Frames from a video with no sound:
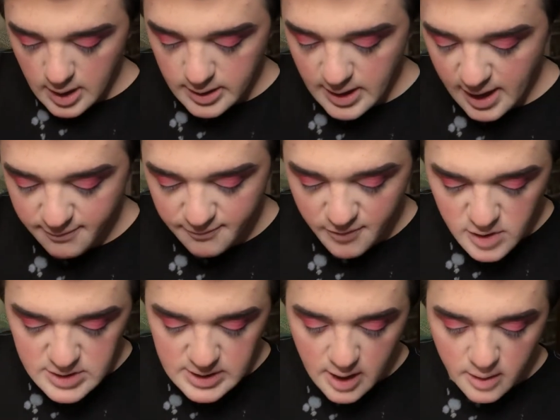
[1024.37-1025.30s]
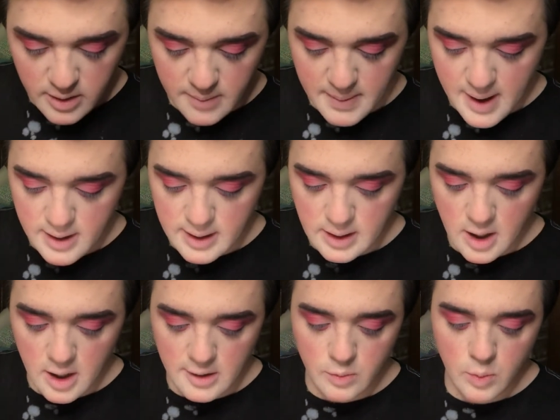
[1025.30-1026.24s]
that first color in the palette
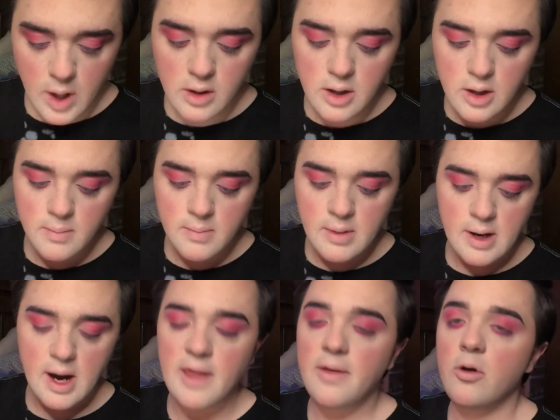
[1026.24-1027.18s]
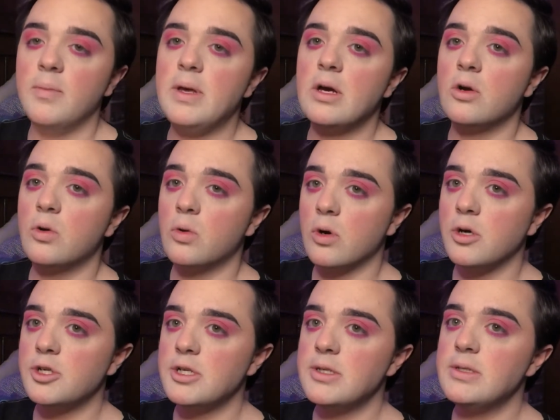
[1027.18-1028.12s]
called Welcome. I think will be a
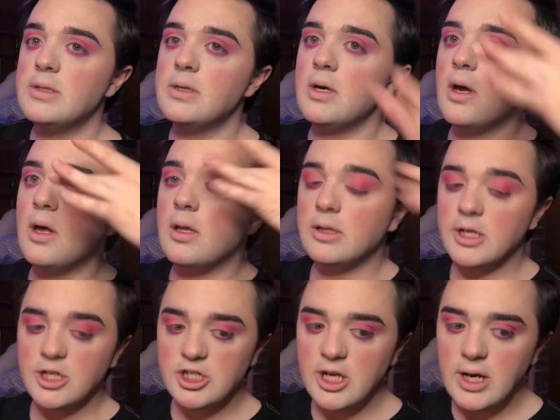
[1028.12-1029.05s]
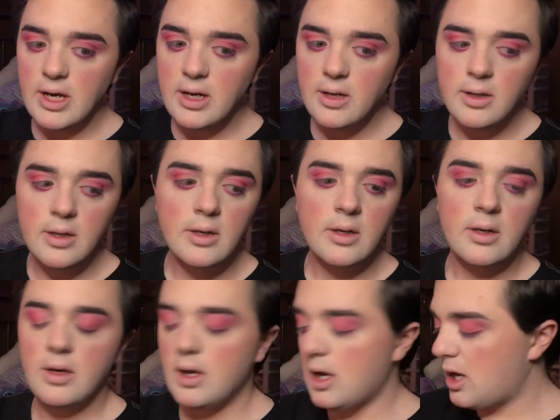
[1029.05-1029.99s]
gorgeous lid shade.
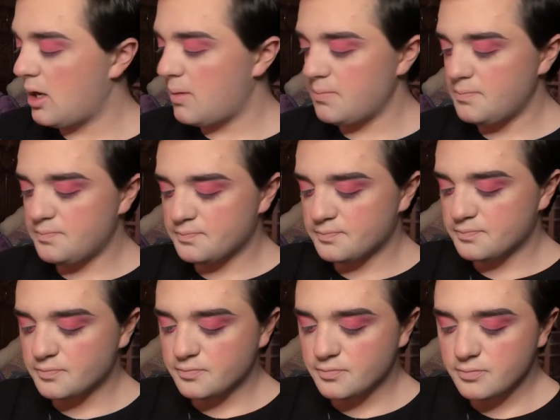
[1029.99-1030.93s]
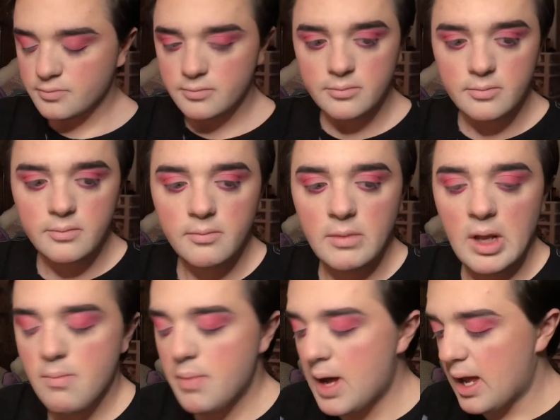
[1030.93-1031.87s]
But I'm
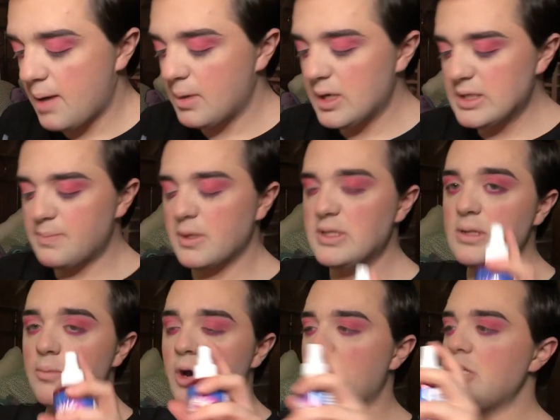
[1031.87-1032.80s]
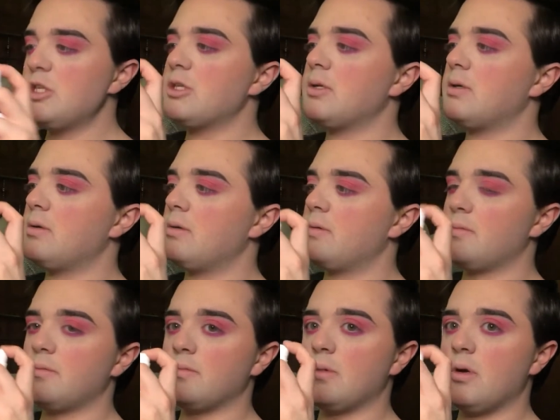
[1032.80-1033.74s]
going to spritz the brush
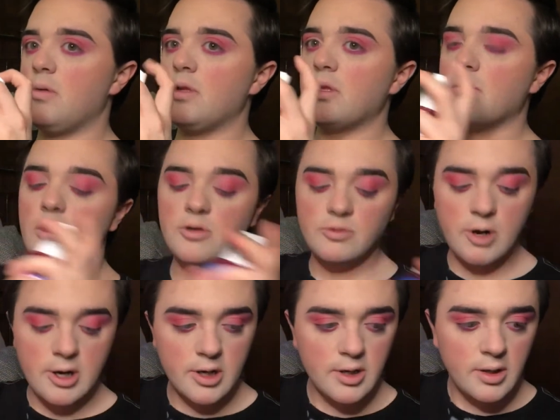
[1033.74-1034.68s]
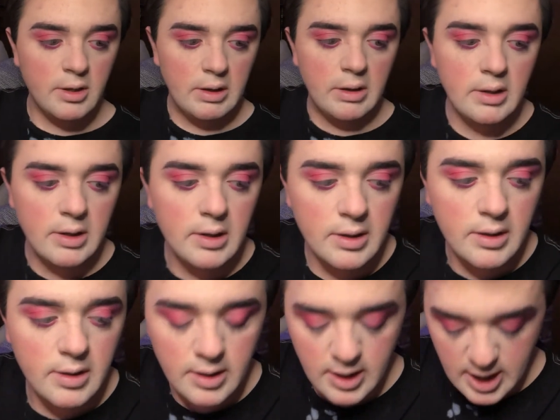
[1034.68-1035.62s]
with the rose water,
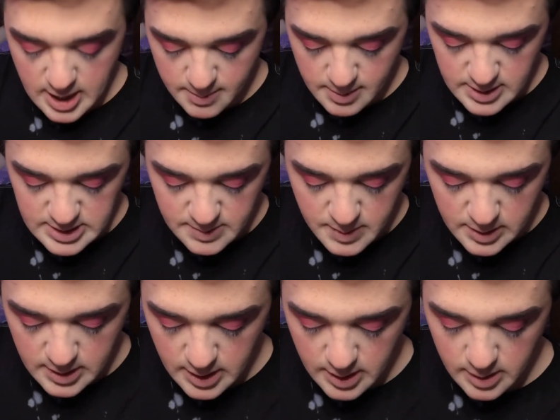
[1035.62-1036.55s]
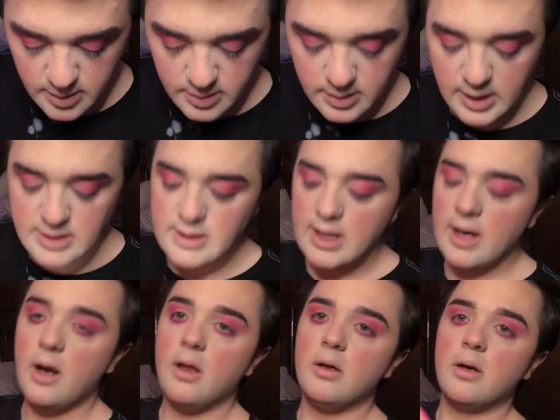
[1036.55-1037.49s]
and I'm going to dip in there. It's
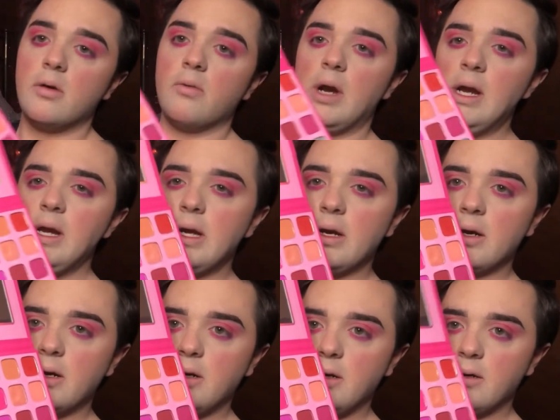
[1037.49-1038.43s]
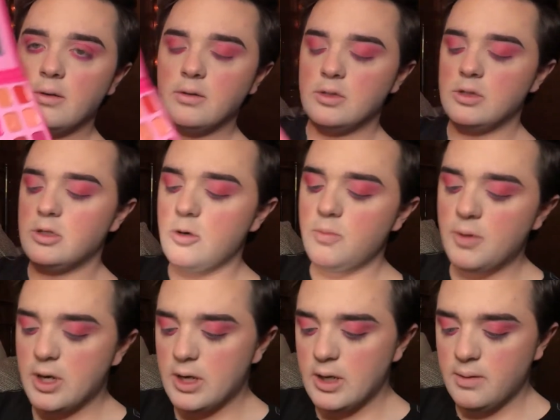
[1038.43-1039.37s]
that color right here. So
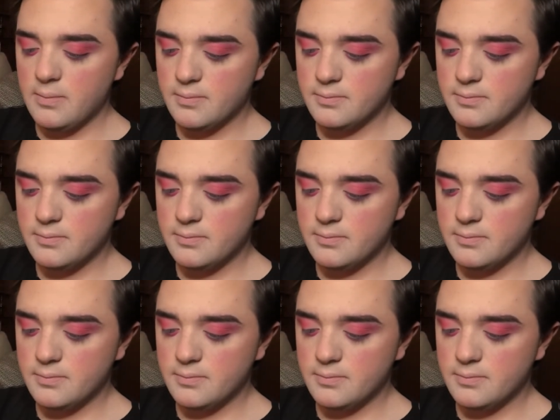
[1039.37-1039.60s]
pretty.